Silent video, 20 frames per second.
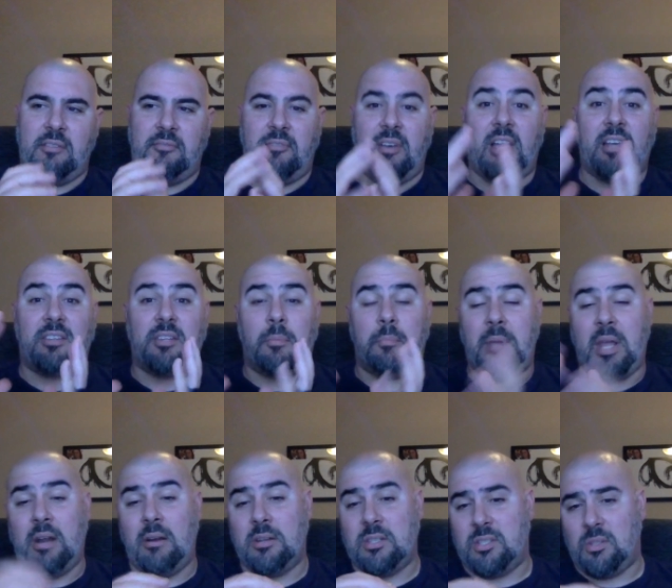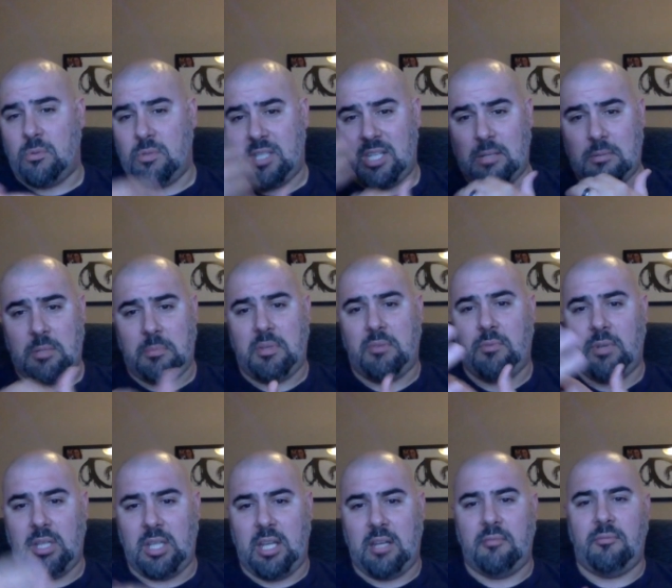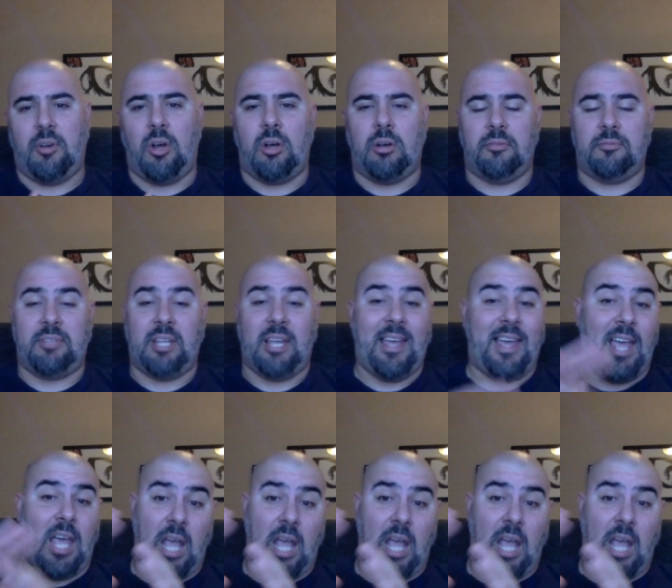In fact, the parents don't seem to be really involved